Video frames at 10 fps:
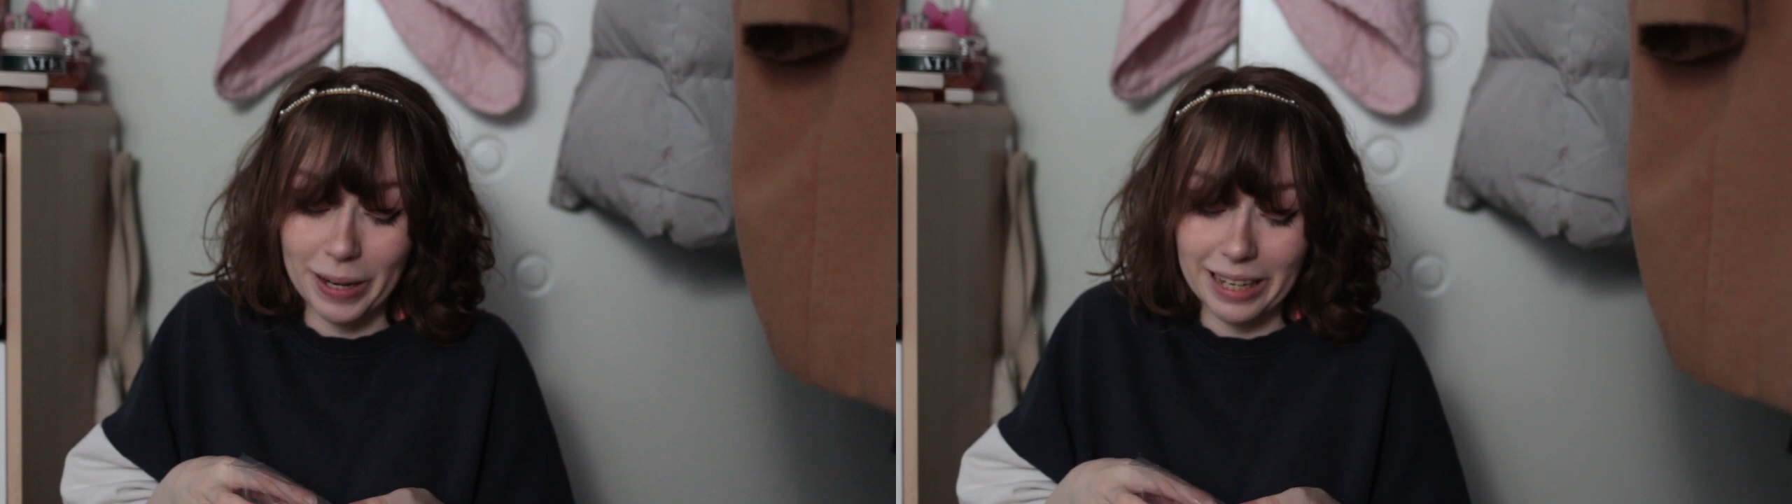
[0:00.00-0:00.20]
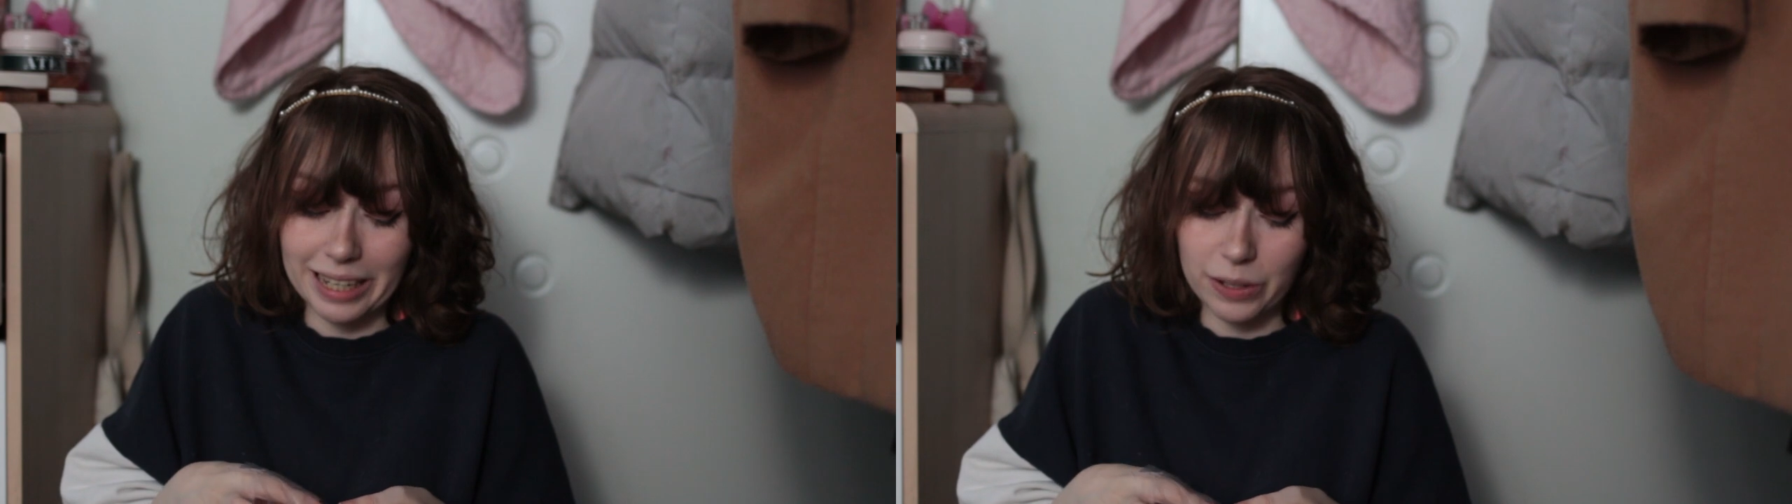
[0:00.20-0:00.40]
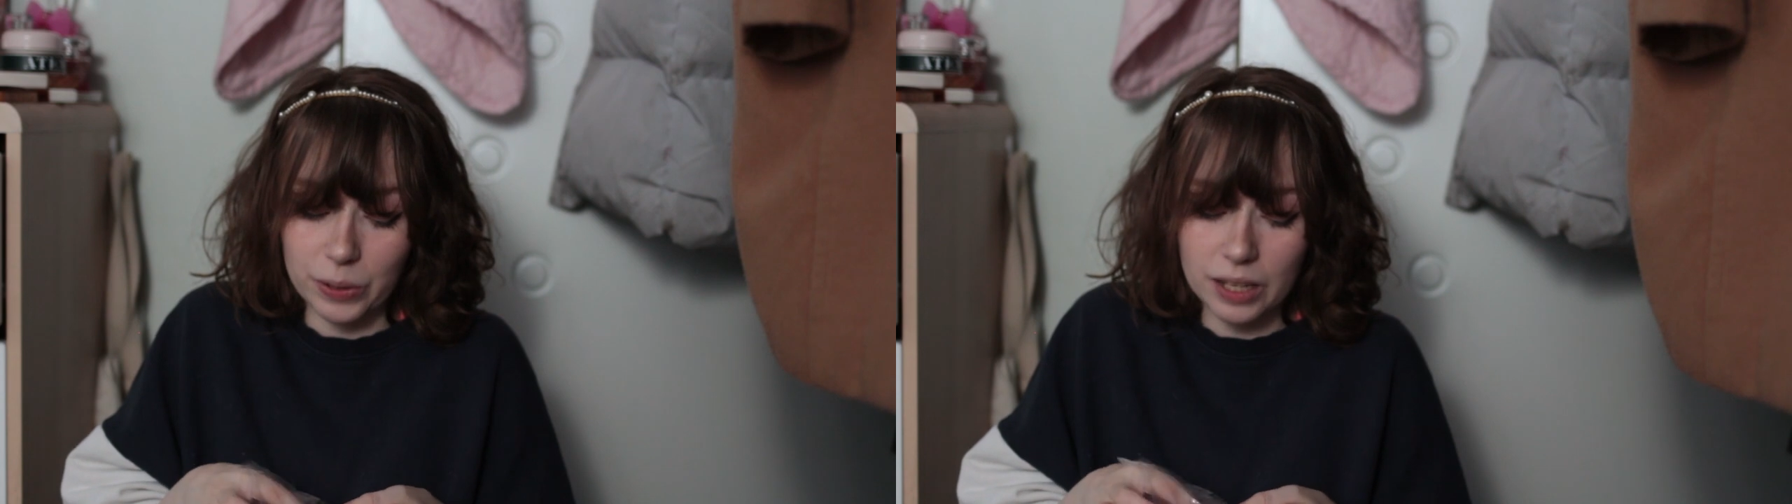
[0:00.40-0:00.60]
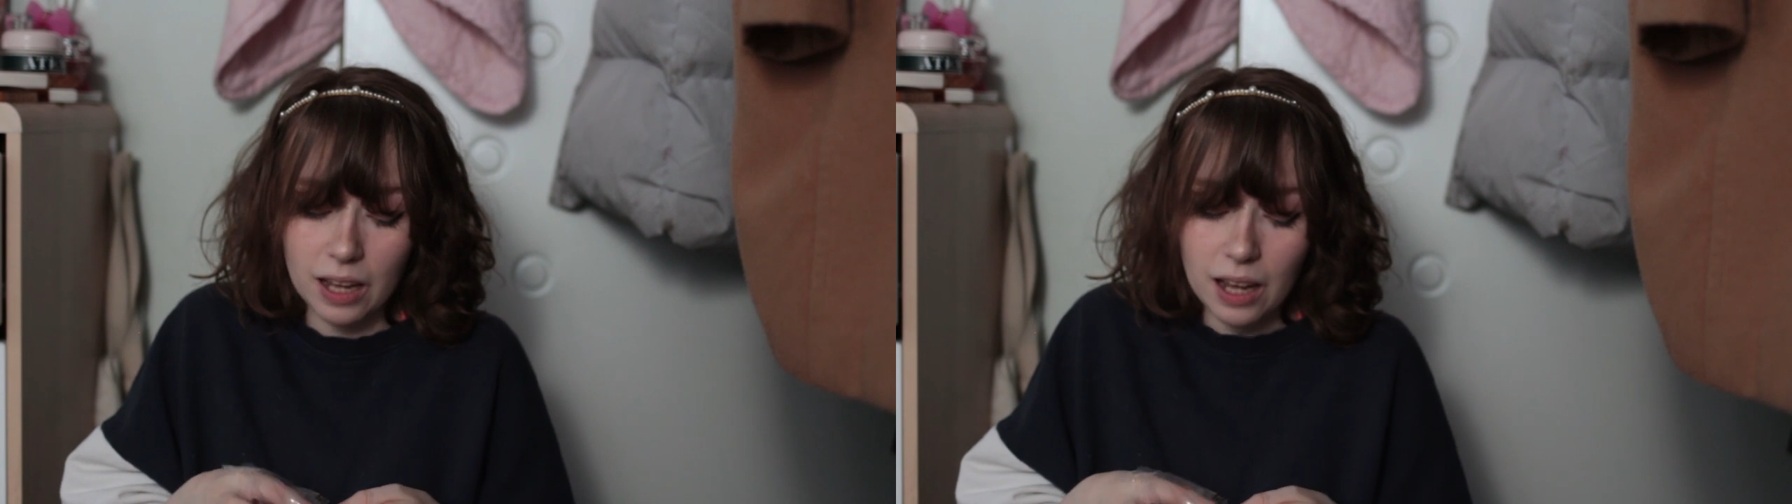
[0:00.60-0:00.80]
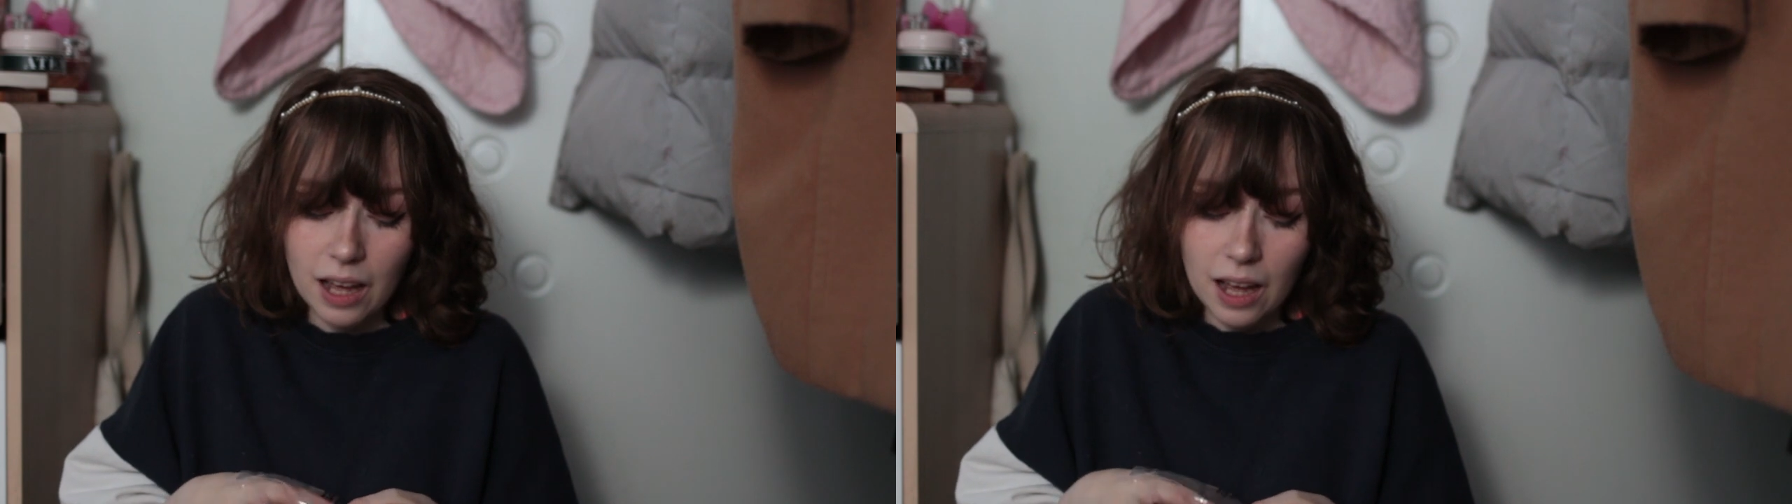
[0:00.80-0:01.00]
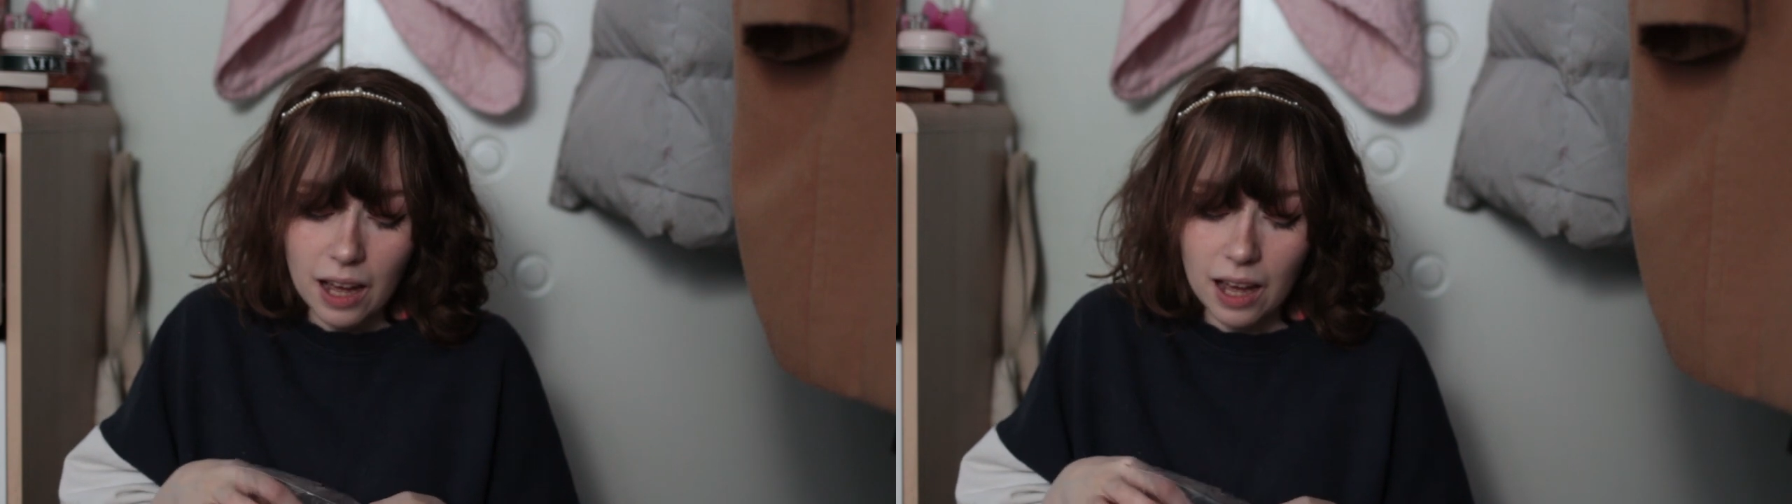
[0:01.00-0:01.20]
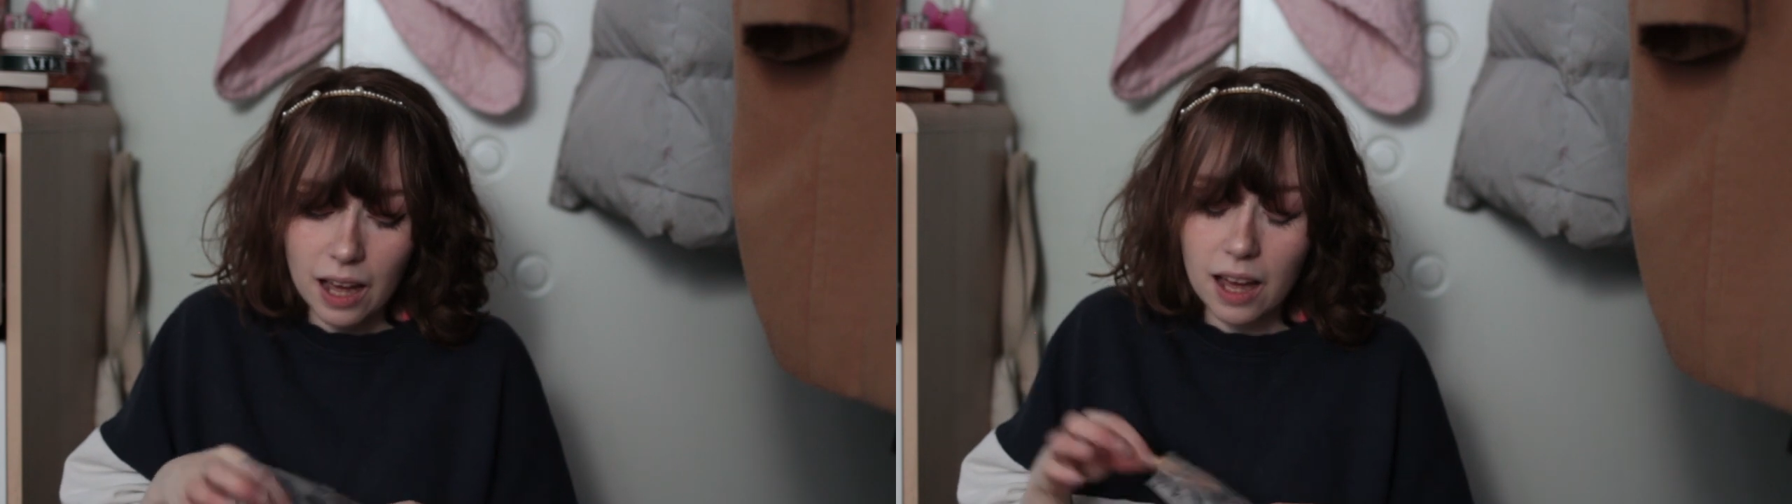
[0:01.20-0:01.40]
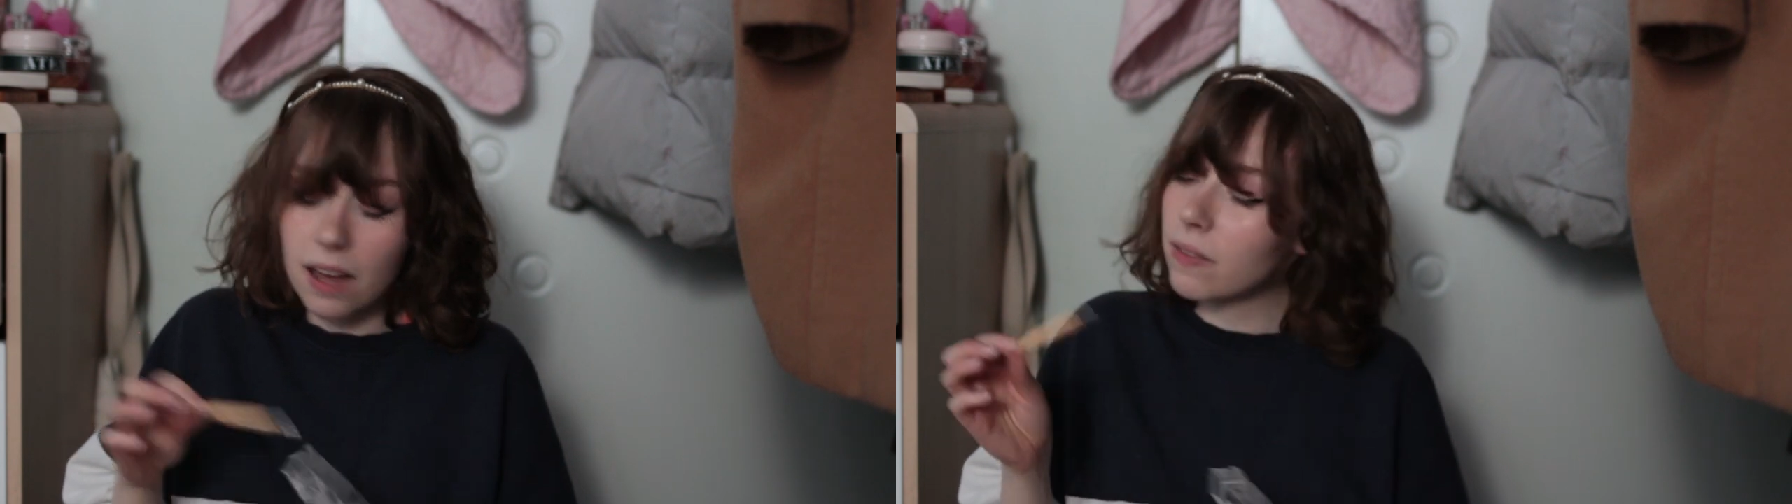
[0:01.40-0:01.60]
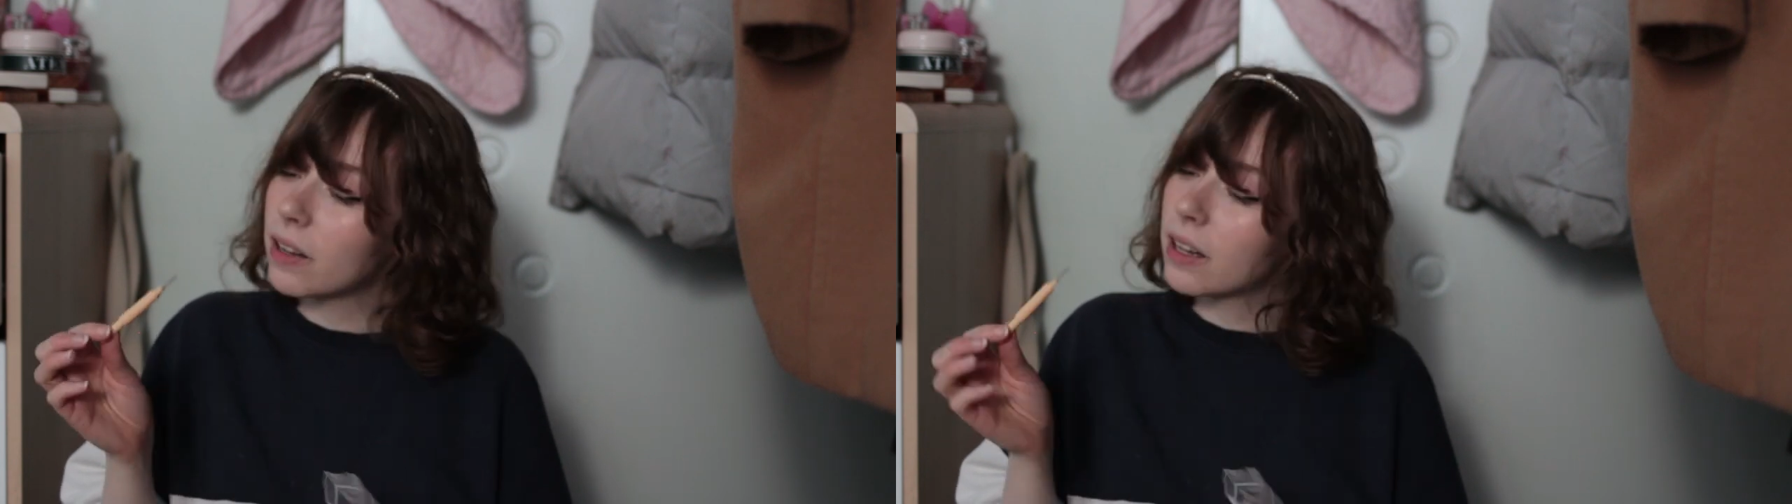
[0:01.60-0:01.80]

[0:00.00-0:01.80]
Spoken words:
many needles. I